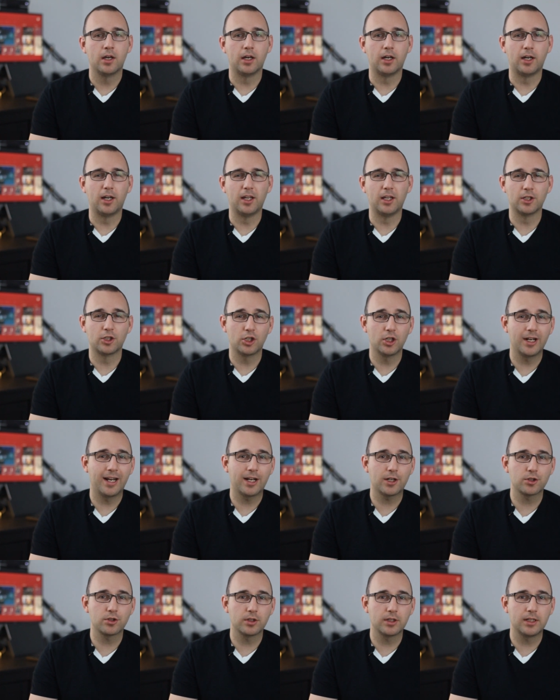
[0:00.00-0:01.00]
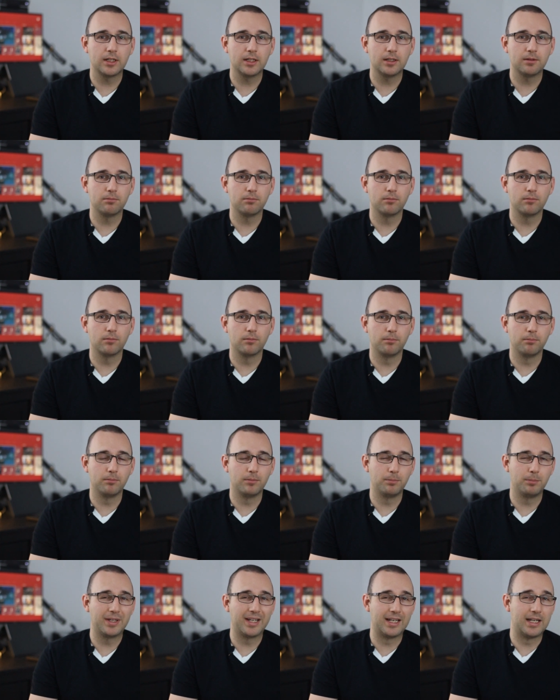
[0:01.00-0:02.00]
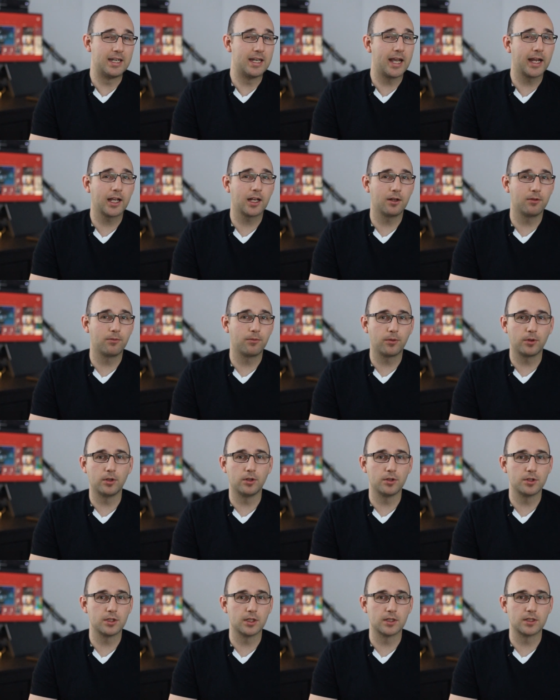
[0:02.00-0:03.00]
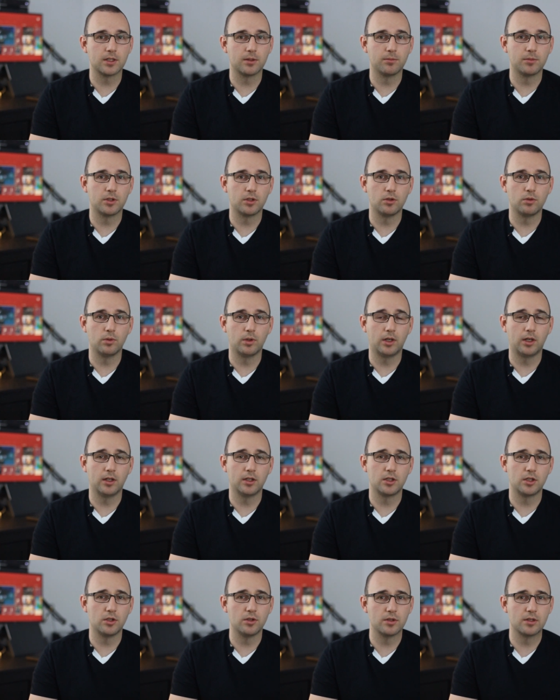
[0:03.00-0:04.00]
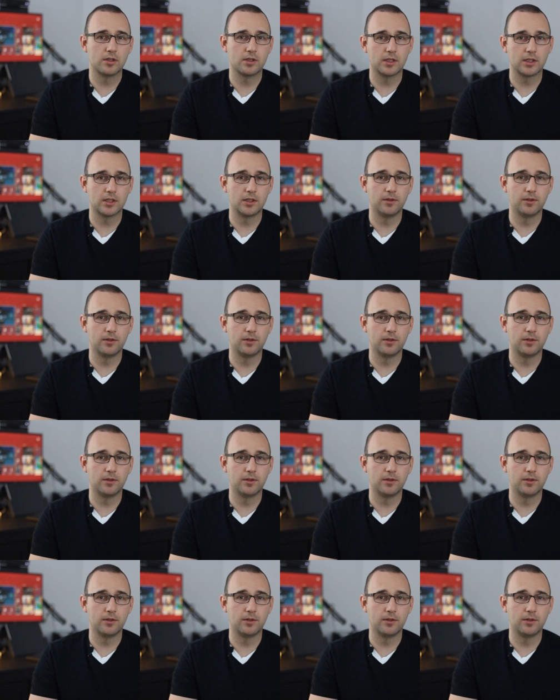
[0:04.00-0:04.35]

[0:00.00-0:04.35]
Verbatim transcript: uh, it could actually be a negative for your system to, uh, to use a